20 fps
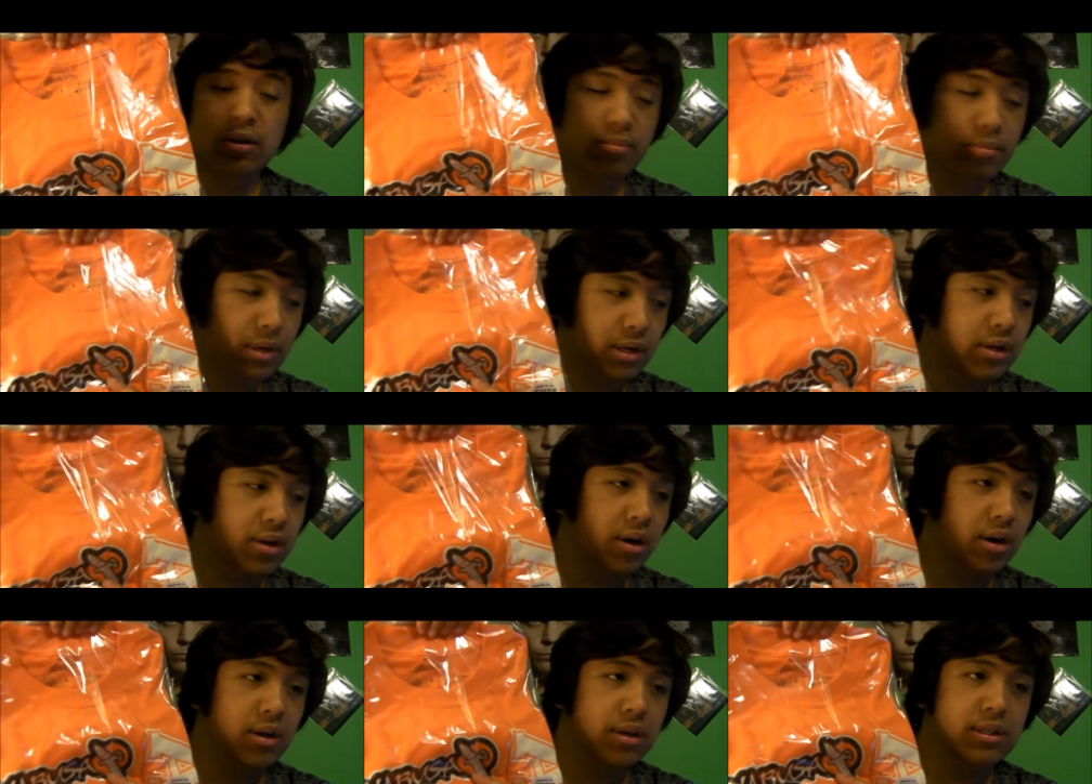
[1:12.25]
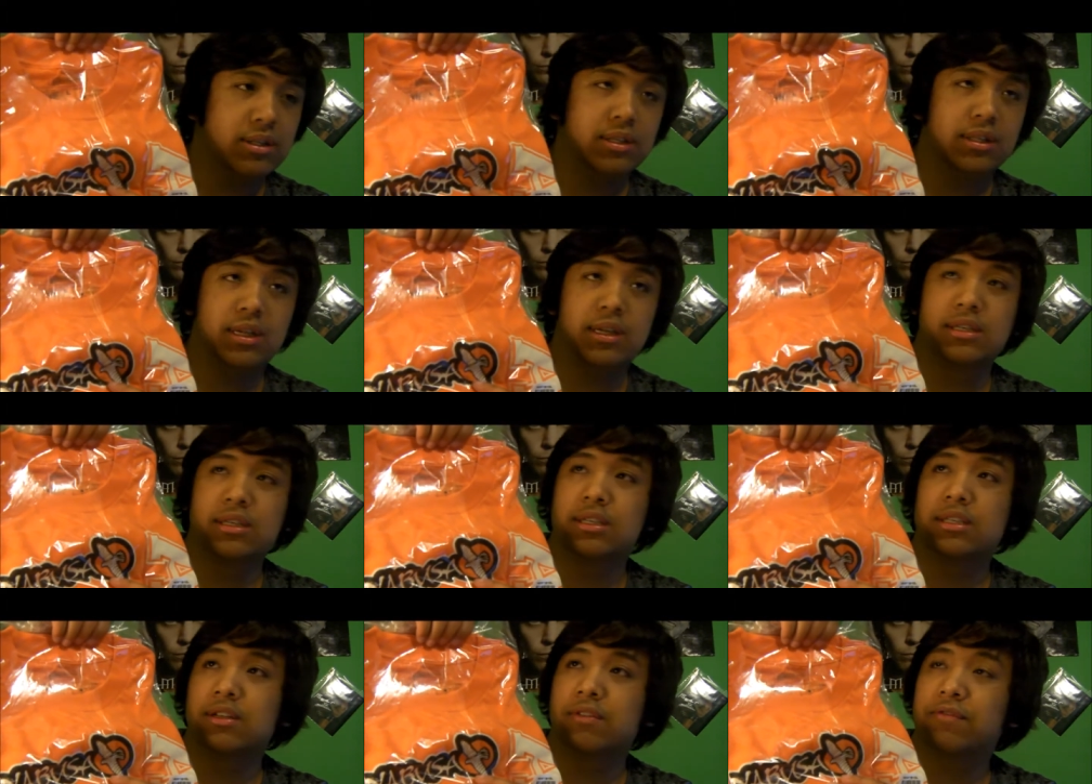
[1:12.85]
because
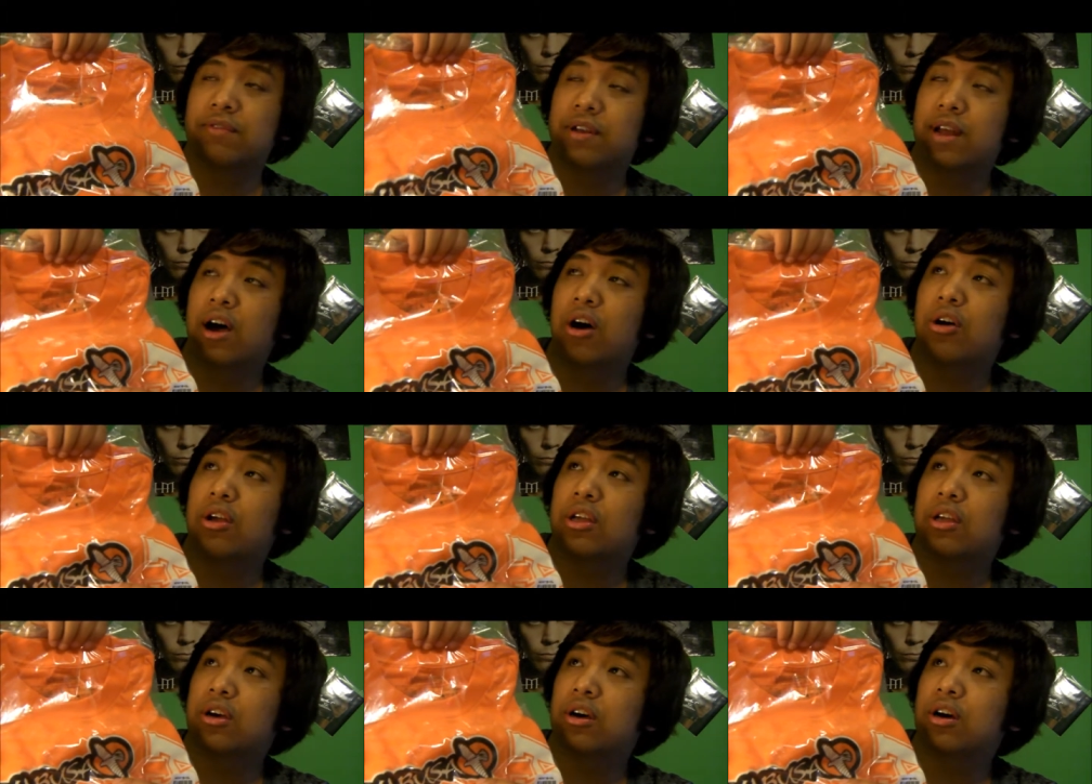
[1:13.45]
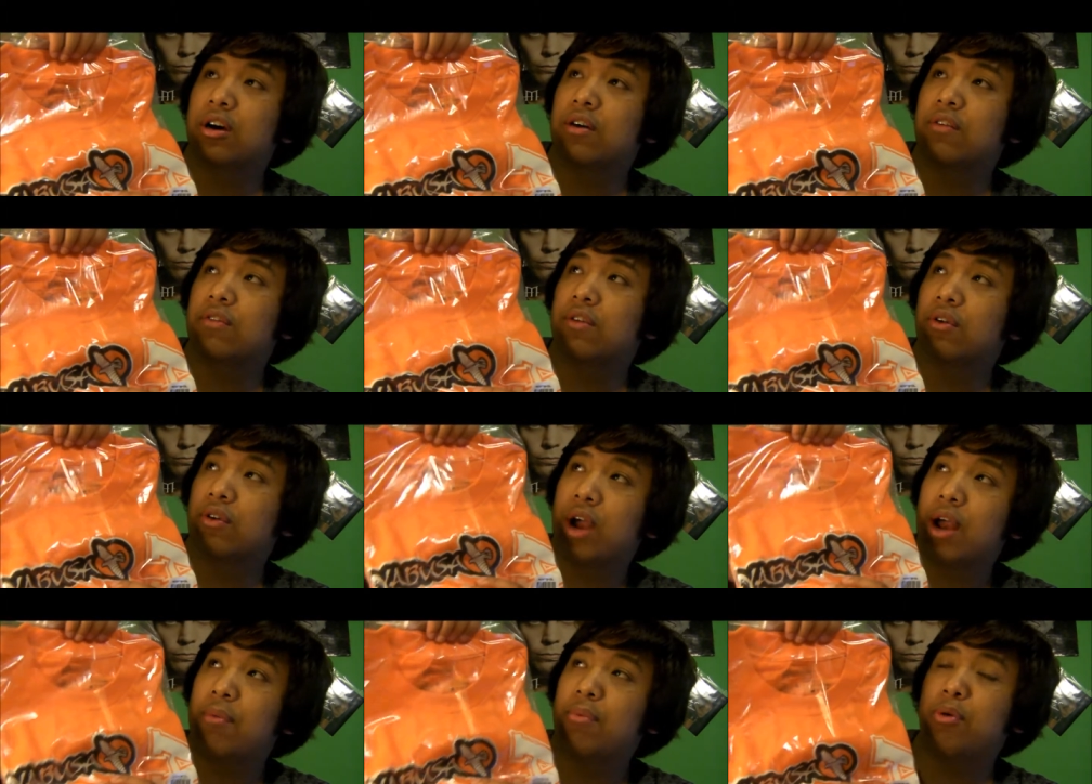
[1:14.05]
this is the finale of the
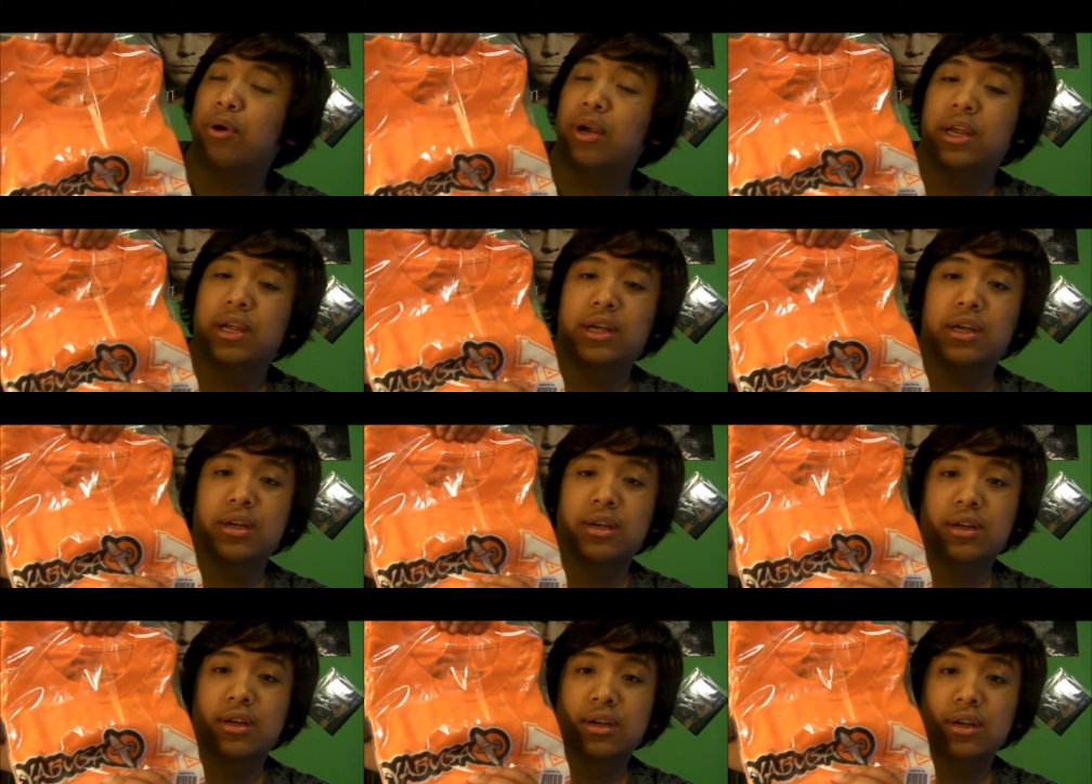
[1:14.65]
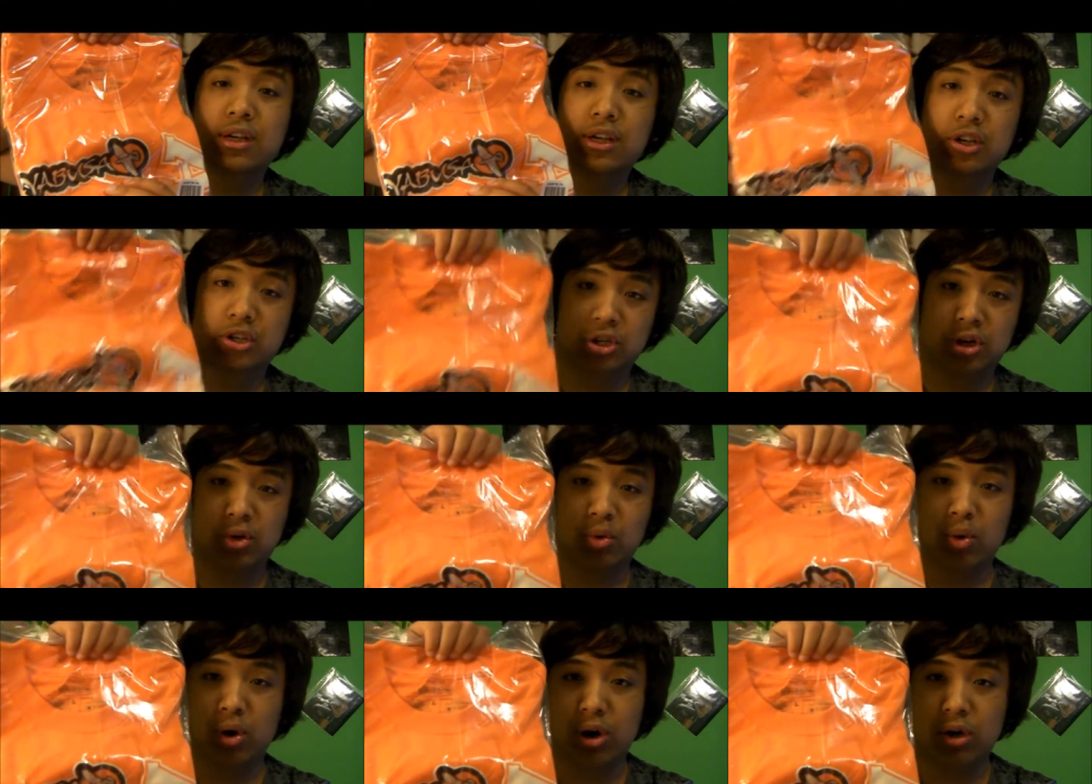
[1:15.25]
Grand Prix. He should
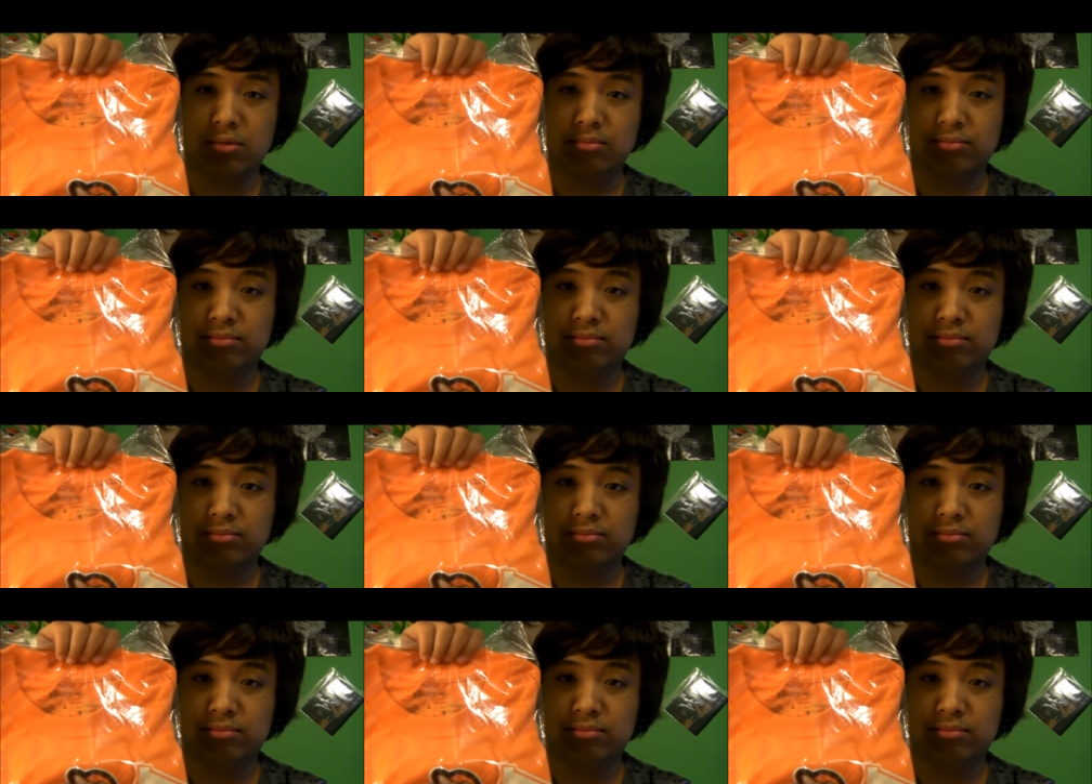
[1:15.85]
have won.